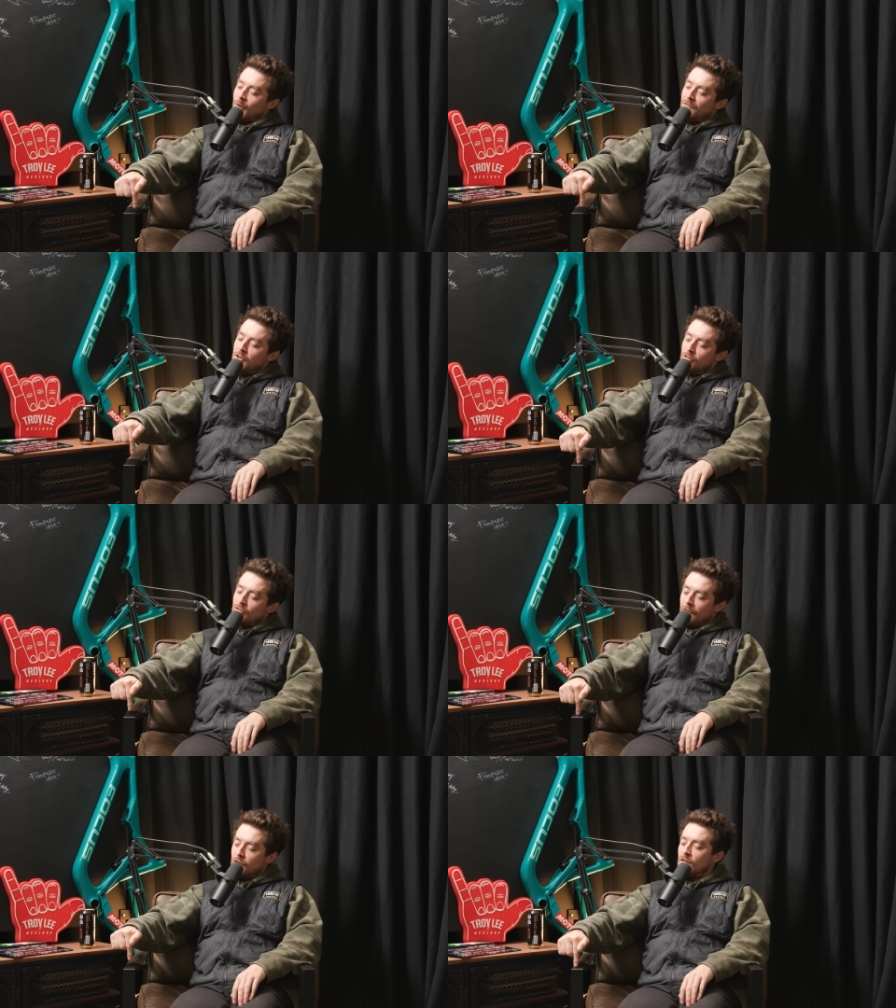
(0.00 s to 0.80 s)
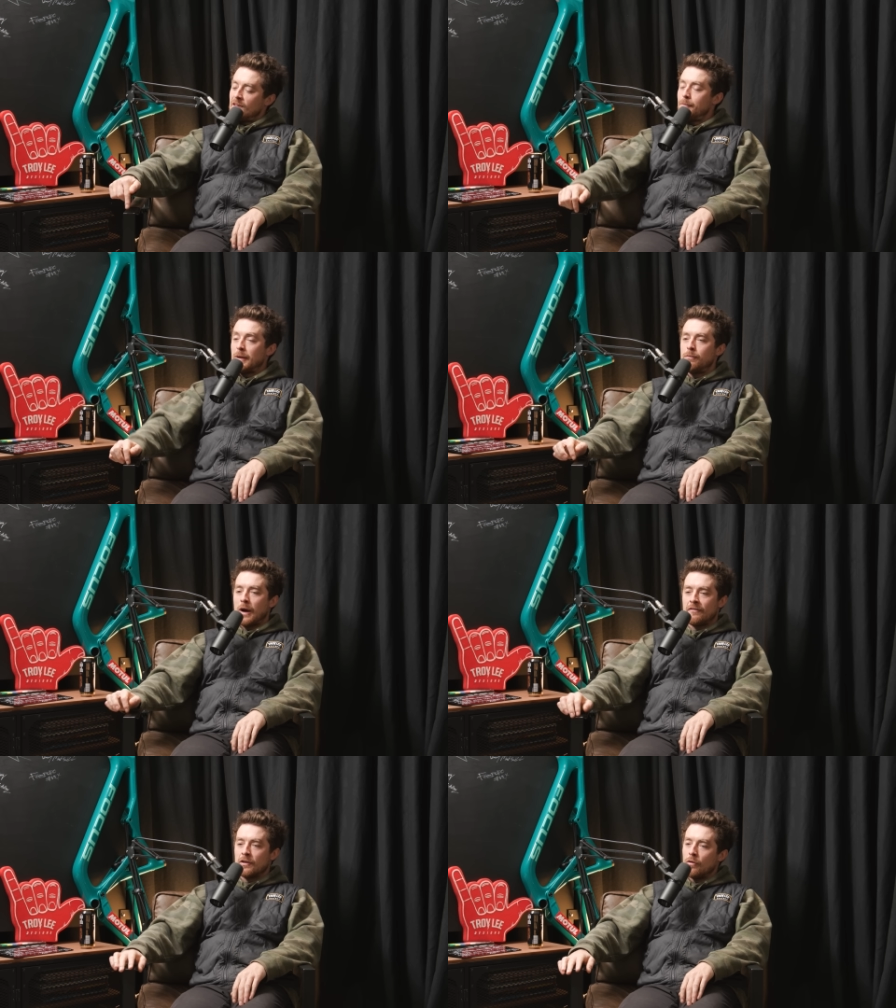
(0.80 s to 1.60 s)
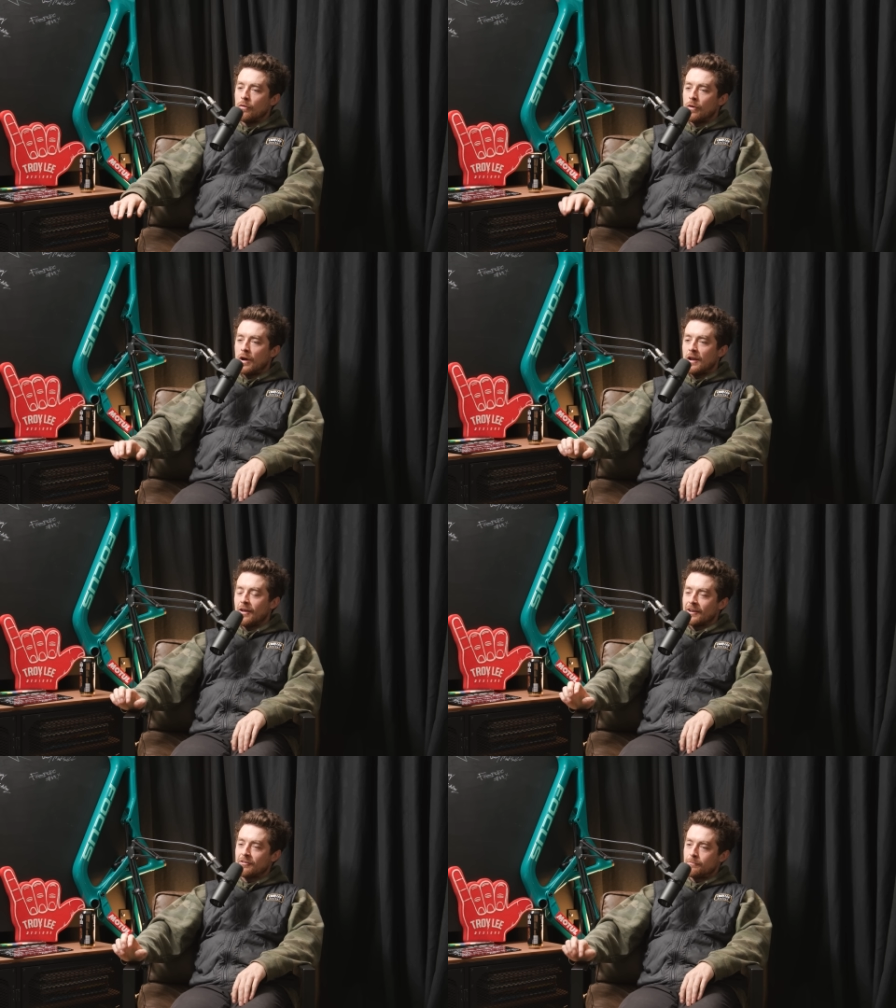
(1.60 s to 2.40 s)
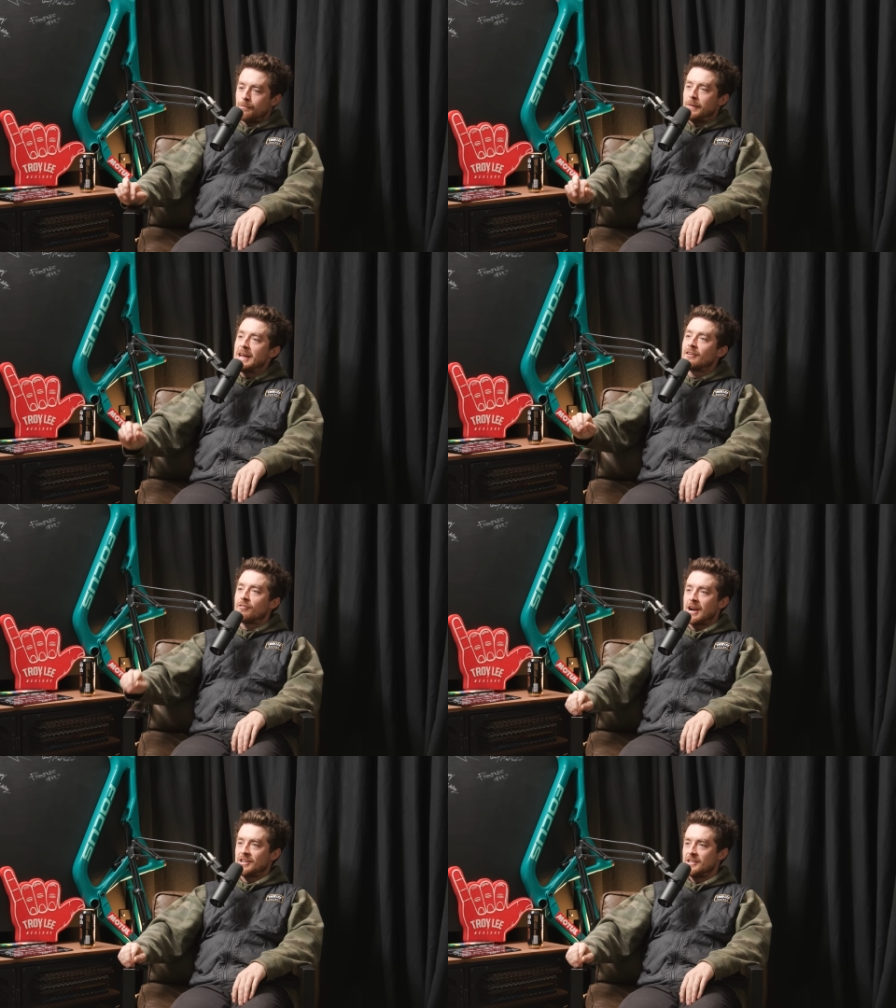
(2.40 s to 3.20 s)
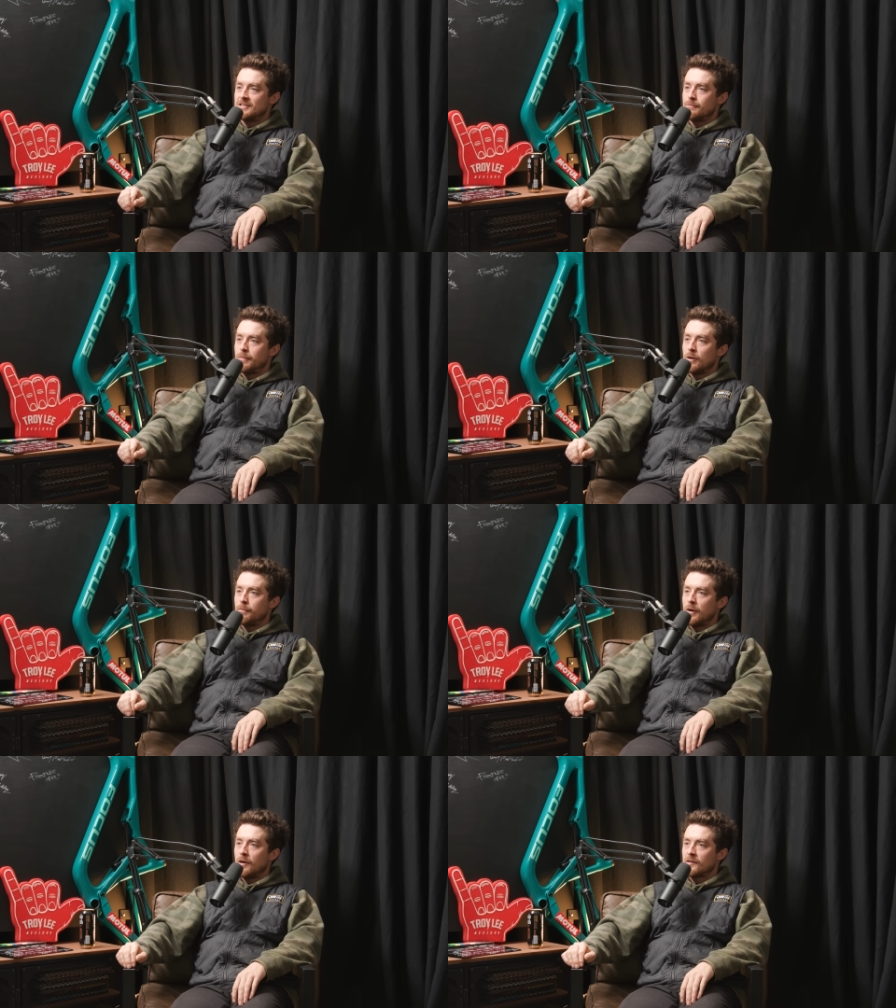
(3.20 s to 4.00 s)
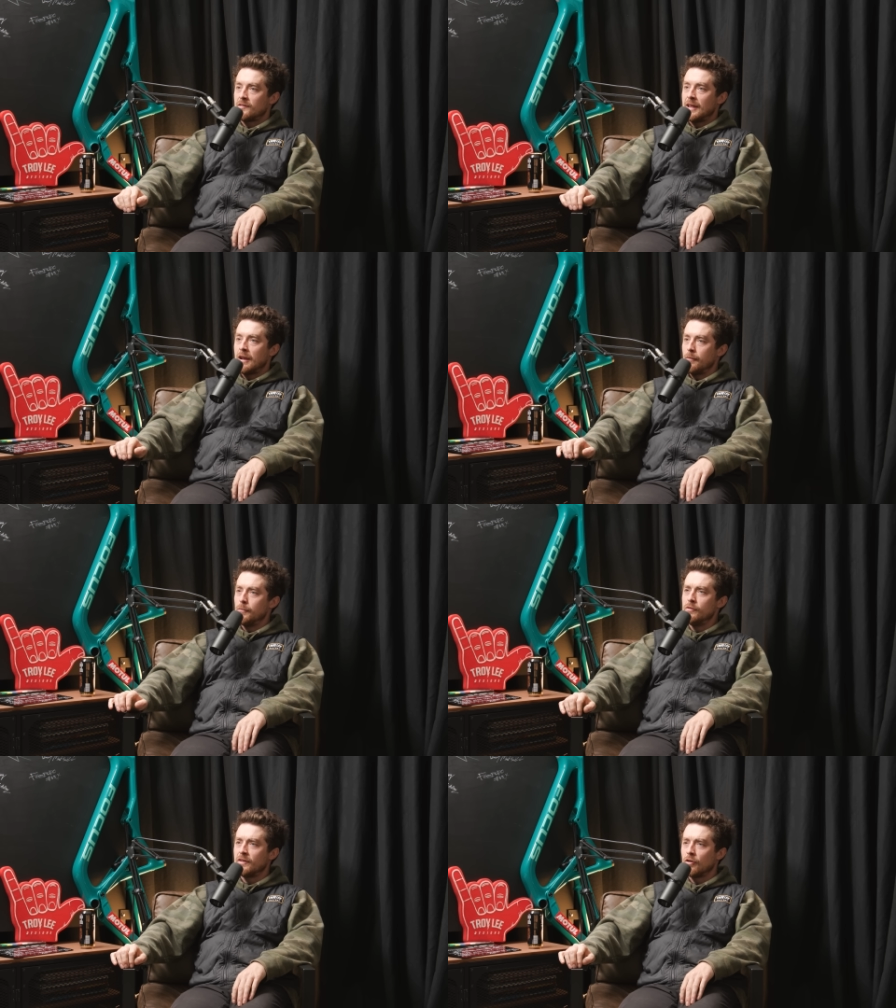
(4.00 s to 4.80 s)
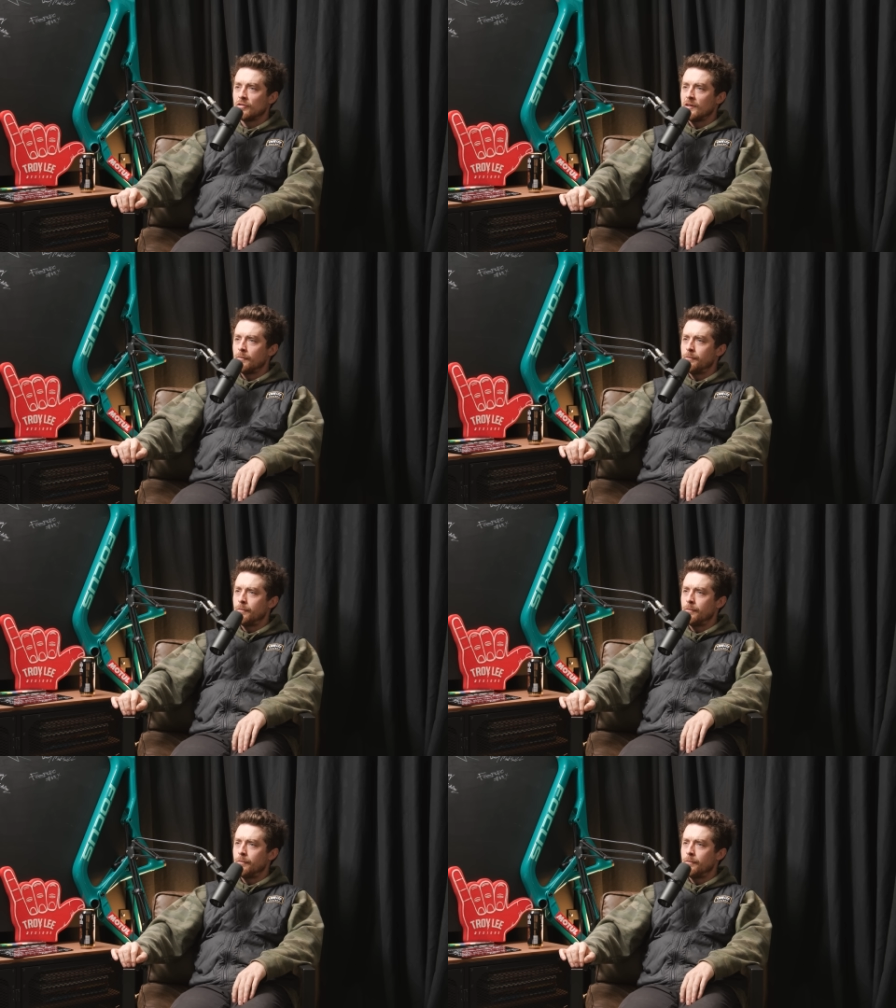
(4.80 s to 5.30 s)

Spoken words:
if you see people having like big crashes at bike parks and they're like moving on to